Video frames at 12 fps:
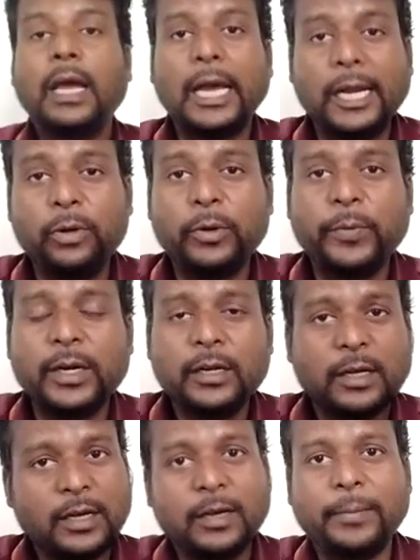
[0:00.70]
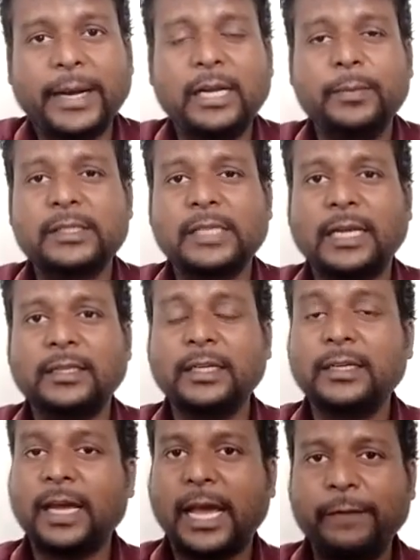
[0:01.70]
Hello everyone, my name is
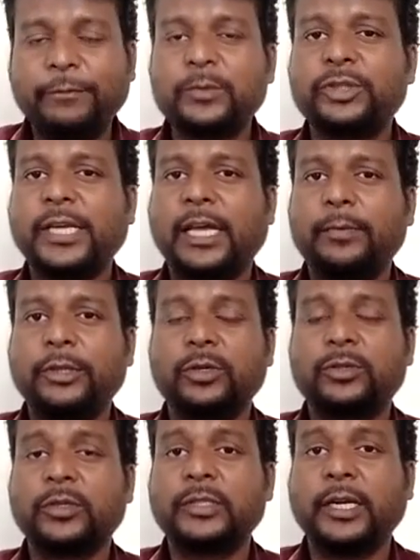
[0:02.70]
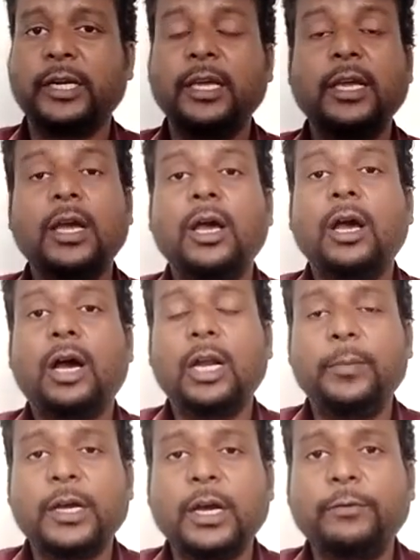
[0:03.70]
Karthik. I am from Sri Aurobindo Society.
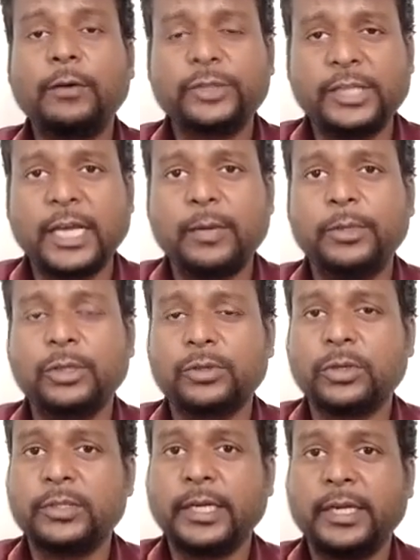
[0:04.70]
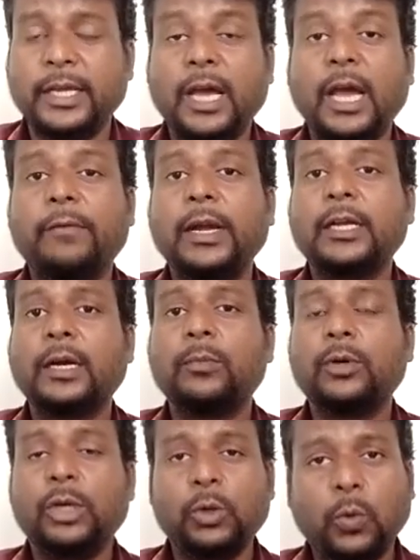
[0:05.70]
On behalf of Sri Aurobindo Society, I
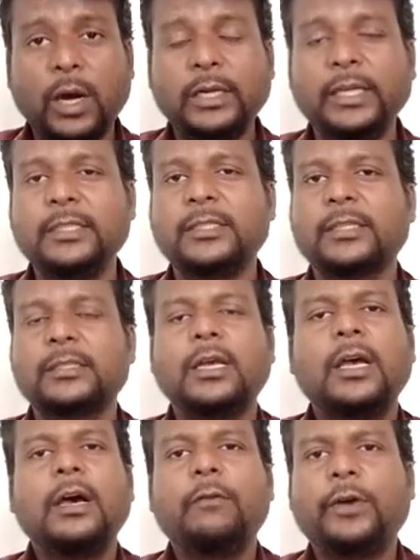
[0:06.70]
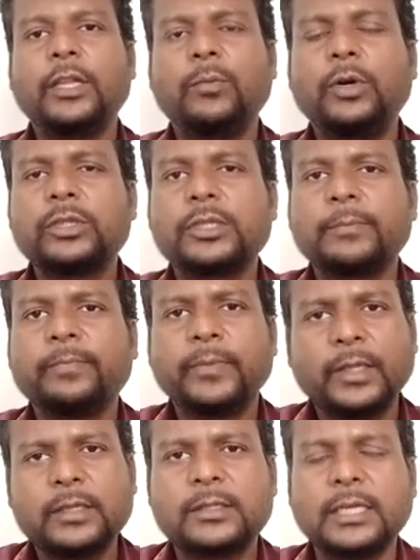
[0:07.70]
welcome you all teachers for the most
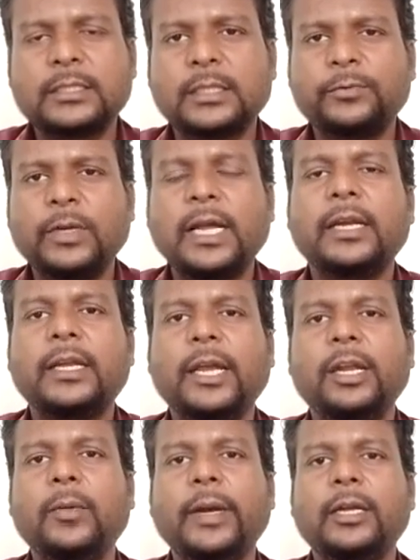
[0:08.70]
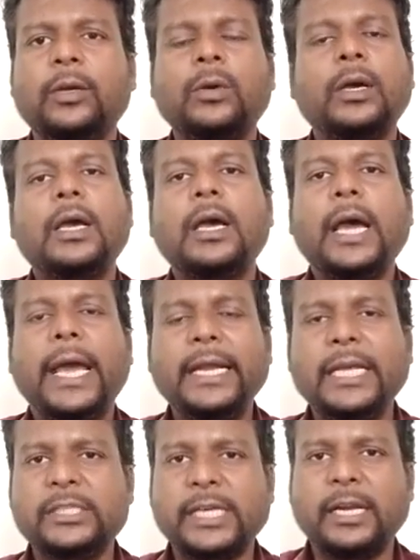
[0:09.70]
successful and innovative
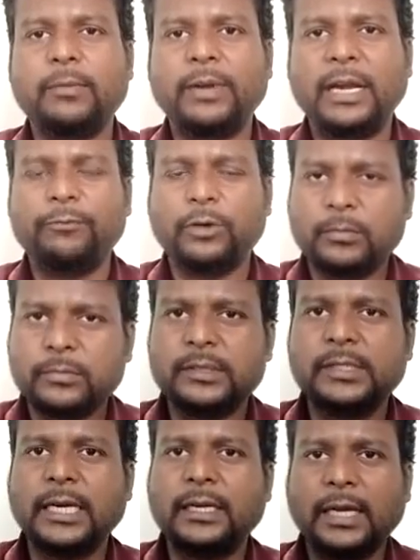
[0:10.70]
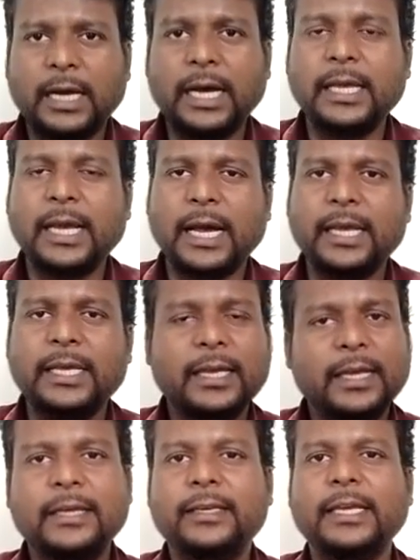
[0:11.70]
idea sharing platform
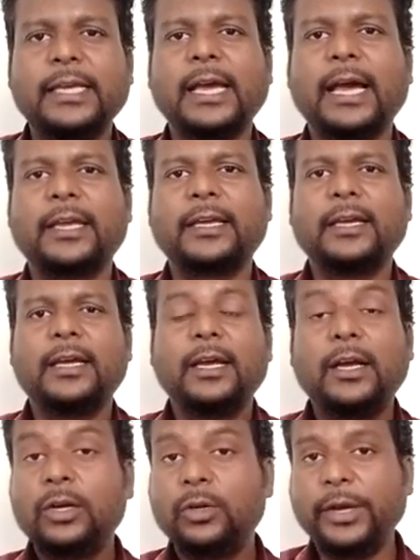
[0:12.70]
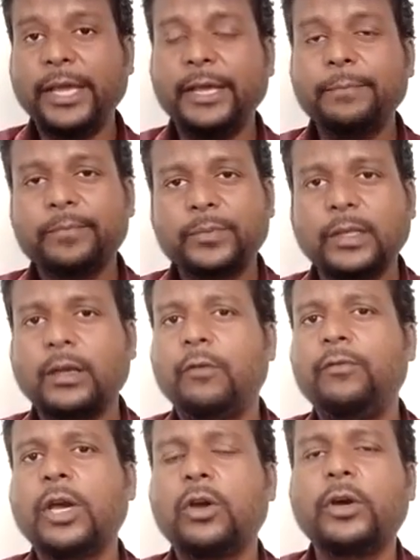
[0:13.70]
ZIIEI. Today,
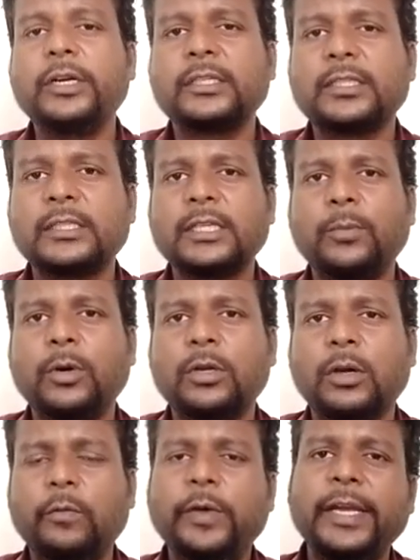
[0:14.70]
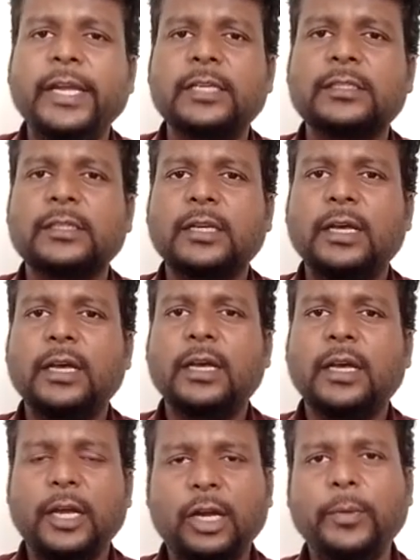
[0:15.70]
we are going to discuss about various
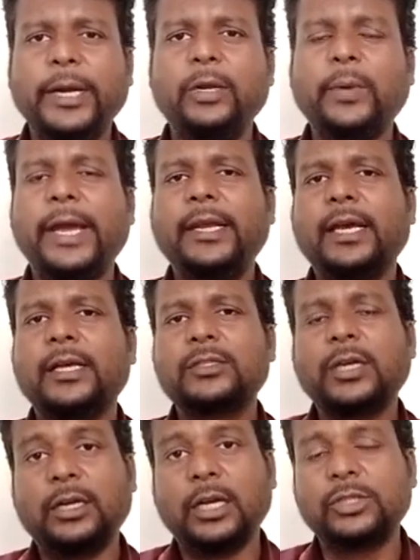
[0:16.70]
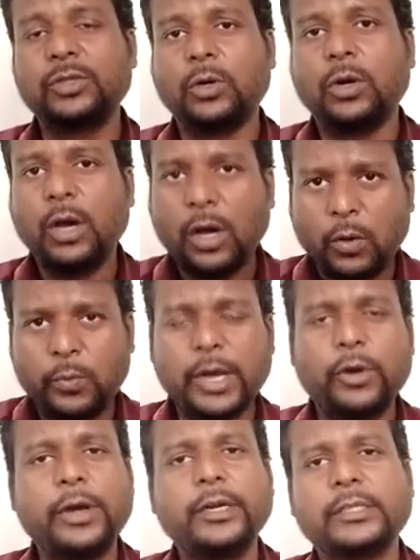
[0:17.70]
innovative ideas and also we
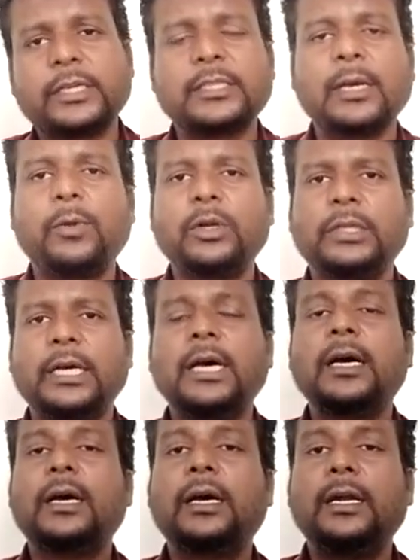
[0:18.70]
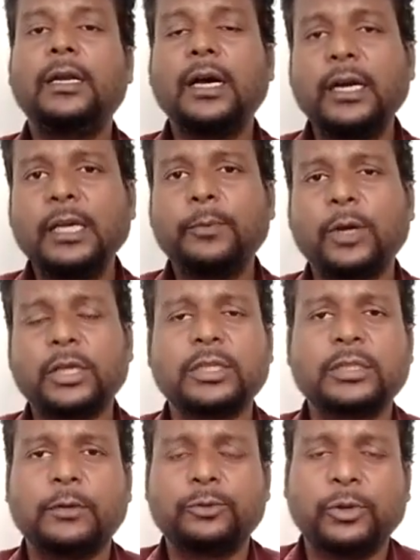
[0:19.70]
are going to discuss about the learning
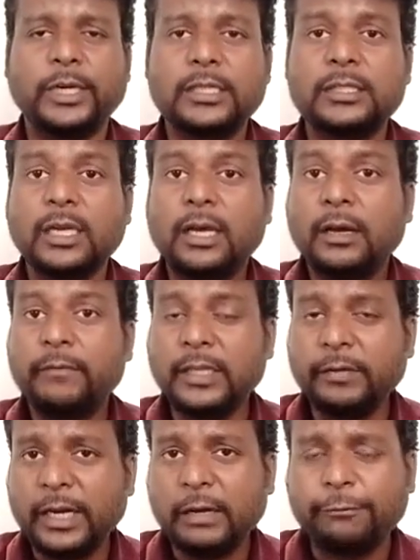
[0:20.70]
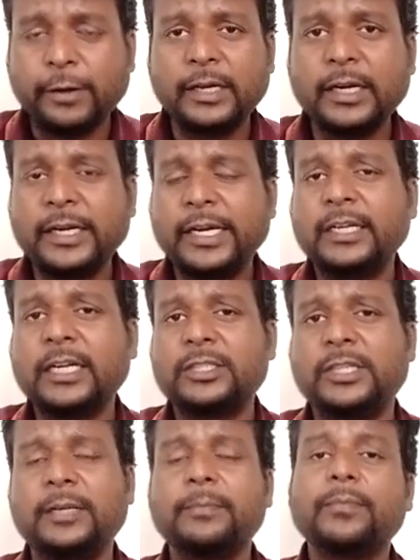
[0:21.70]
process of students with a very fun and
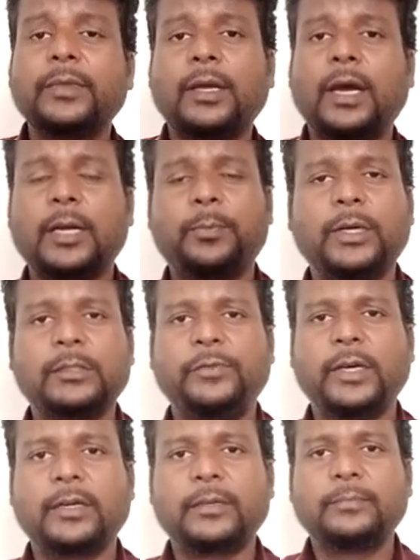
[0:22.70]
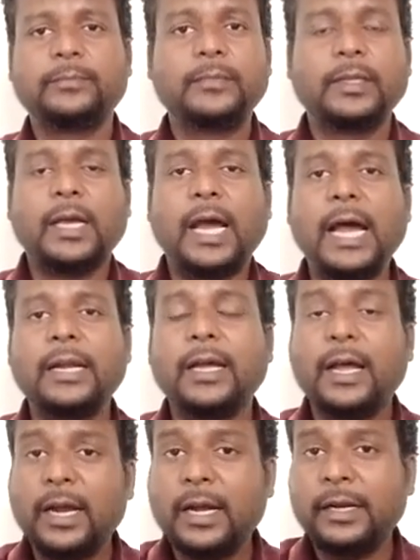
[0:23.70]
interesting atmosphere.
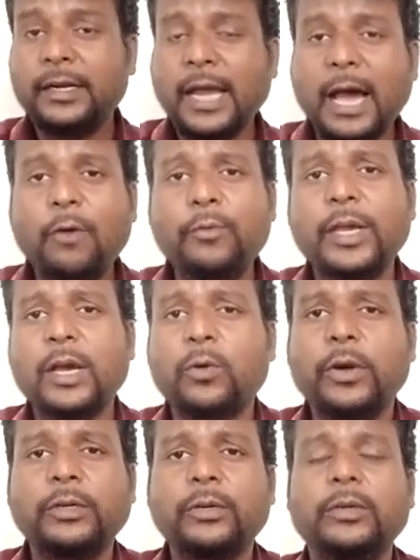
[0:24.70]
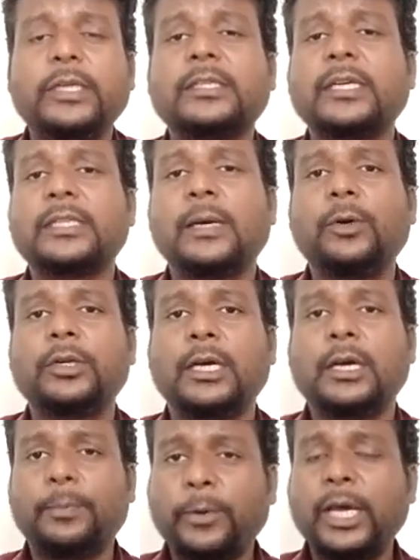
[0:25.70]
And now we are going to discuss about
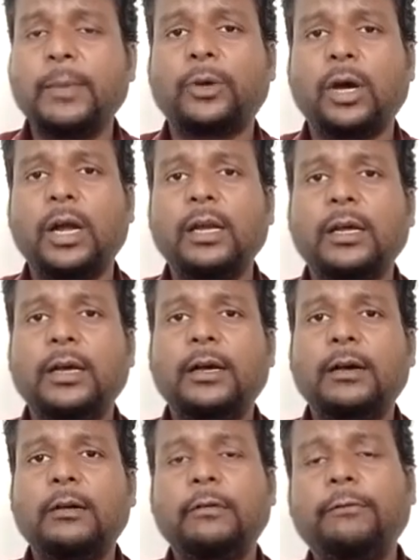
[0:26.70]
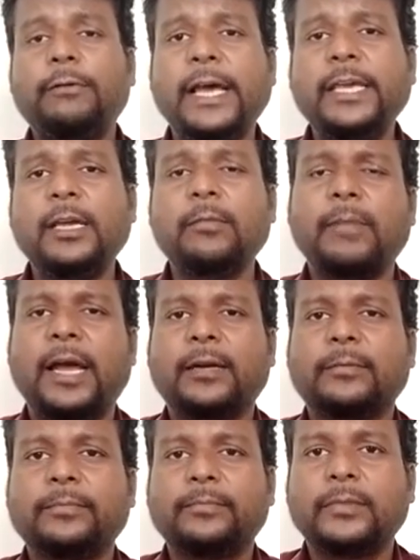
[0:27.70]
a poem called Flying Man.